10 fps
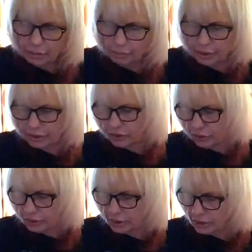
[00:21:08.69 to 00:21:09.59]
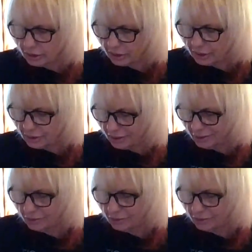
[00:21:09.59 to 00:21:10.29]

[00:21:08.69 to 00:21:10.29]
But it turned into the Ten of